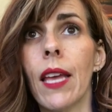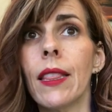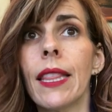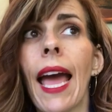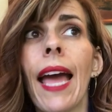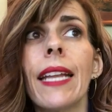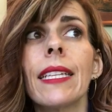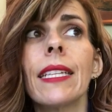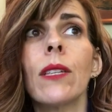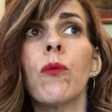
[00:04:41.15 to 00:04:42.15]
And that
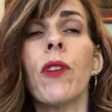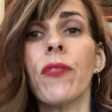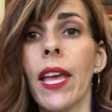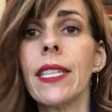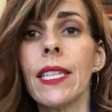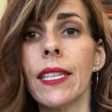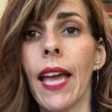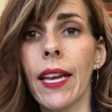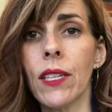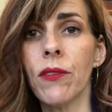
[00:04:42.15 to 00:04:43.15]
reflected
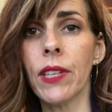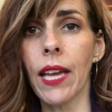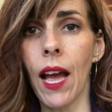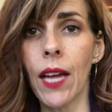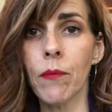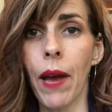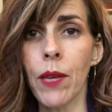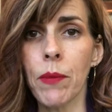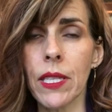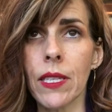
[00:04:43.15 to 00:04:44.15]
negatively on
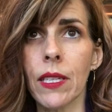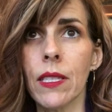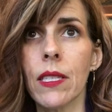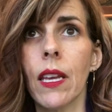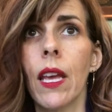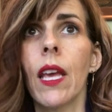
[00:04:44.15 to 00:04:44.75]
my business.